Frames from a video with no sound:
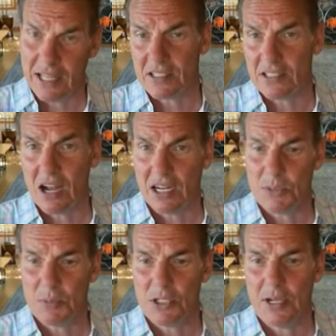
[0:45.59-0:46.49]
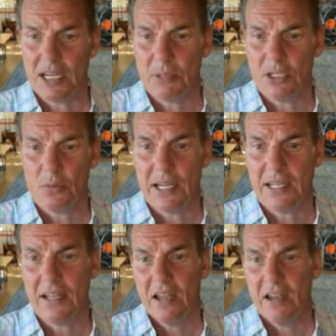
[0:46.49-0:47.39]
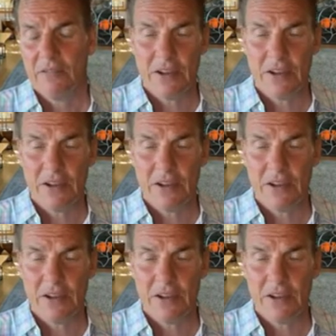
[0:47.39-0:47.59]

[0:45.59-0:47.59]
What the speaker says: That's a stock that's been trading between